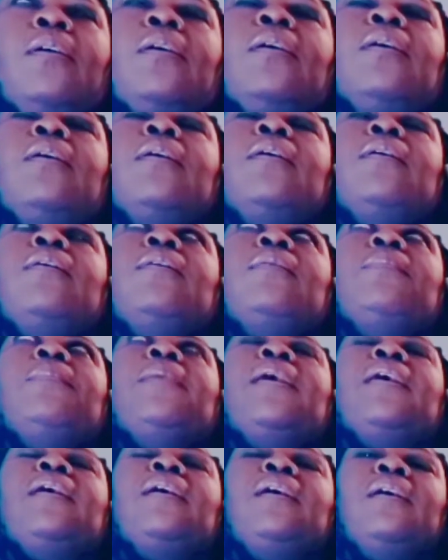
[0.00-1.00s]
Oh
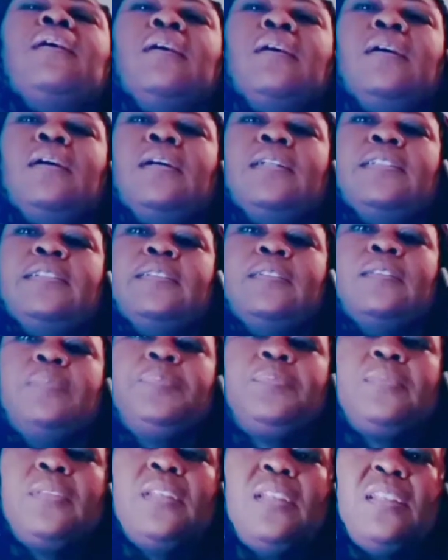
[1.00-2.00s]
my God,
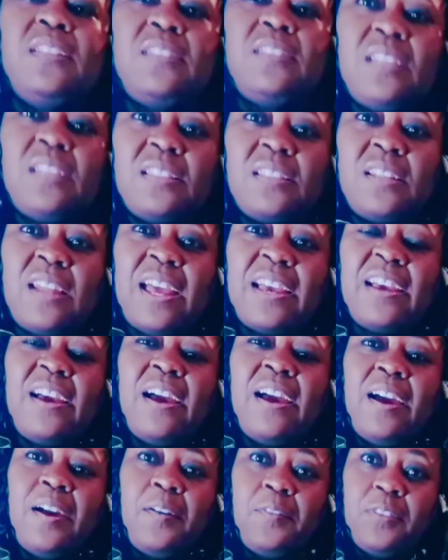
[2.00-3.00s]
it tastes like
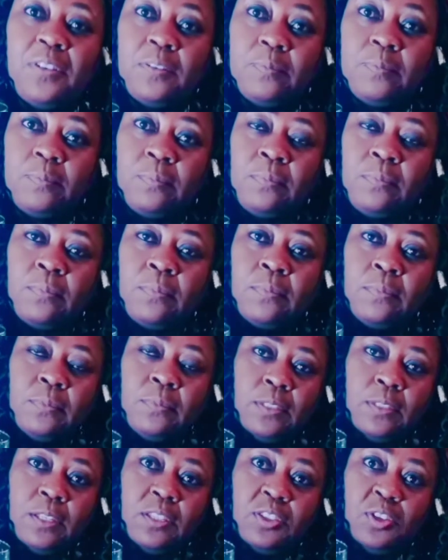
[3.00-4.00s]
heaven.
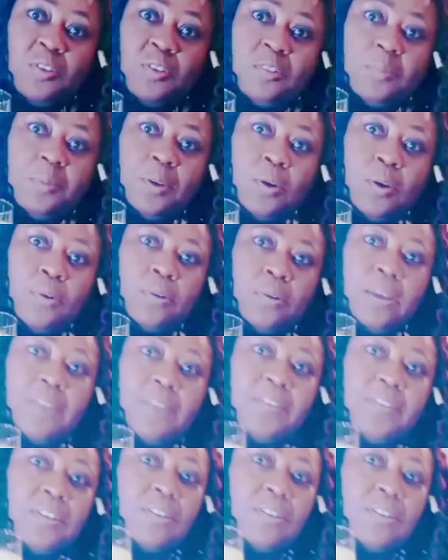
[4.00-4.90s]
Excuse me, oh, heaven don't